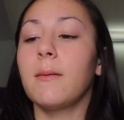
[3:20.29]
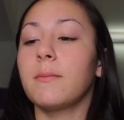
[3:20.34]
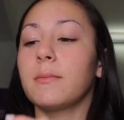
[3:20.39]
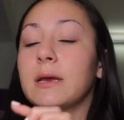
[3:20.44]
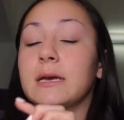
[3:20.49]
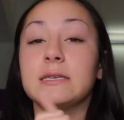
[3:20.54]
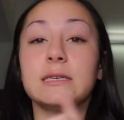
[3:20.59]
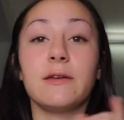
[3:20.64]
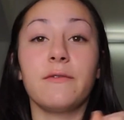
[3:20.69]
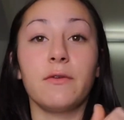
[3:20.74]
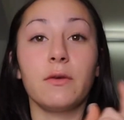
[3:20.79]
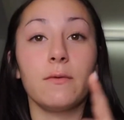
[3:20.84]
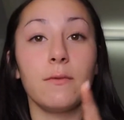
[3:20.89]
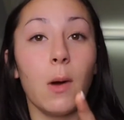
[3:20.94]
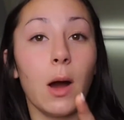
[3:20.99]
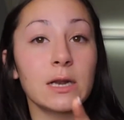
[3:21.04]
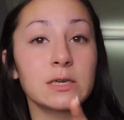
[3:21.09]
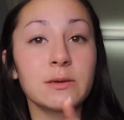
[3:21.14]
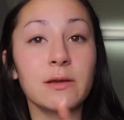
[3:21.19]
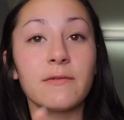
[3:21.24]
Because if you
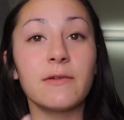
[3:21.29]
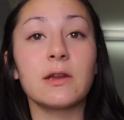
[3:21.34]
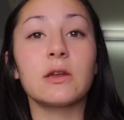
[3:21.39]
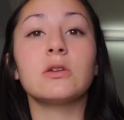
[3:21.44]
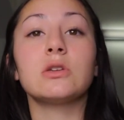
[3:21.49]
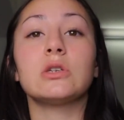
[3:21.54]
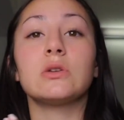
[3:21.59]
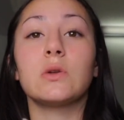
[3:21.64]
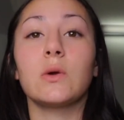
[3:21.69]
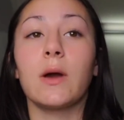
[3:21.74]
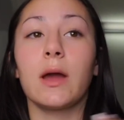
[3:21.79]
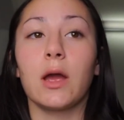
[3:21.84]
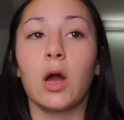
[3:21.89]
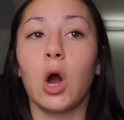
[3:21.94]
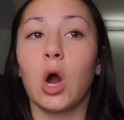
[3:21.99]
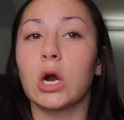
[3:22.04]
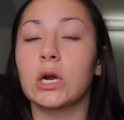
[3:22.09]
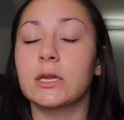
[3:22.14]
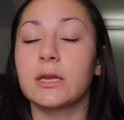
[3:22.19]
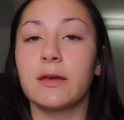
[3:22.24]
watch my videos, you know I
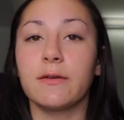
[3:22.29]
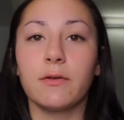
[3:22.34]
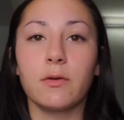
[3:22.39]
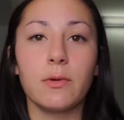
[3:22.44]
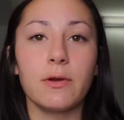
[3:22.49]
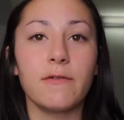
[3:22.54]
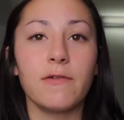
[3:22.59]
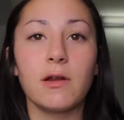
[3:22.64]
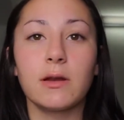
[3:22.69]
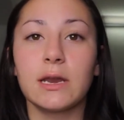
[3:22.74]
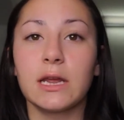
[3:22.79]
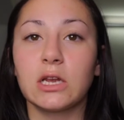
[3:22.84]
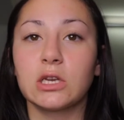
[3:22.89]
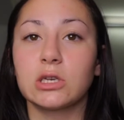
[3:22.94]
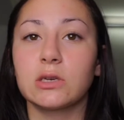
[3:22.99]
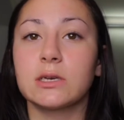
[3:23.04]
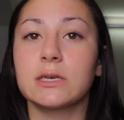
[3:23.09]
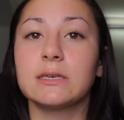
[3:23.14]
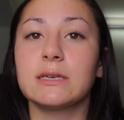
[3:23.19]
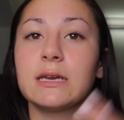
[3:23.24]
hardly ever wear
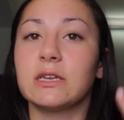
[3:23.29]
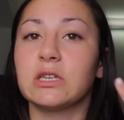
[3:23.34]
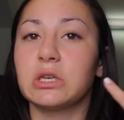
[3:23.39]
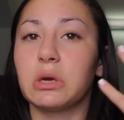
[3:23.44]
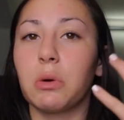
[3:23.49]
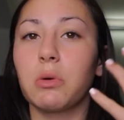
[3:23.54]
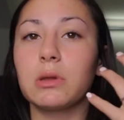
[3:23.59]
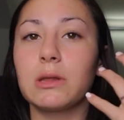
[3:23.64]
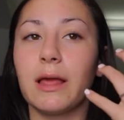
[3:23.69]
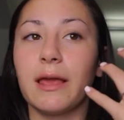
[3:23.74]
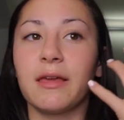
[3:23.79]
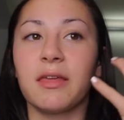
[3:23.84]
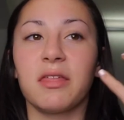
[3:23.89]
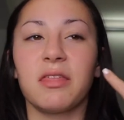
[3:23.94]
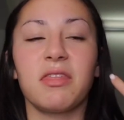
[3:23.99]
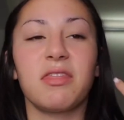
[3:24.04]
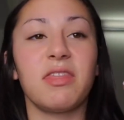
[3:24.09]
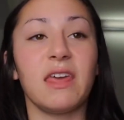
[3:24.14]
foundation because I don't like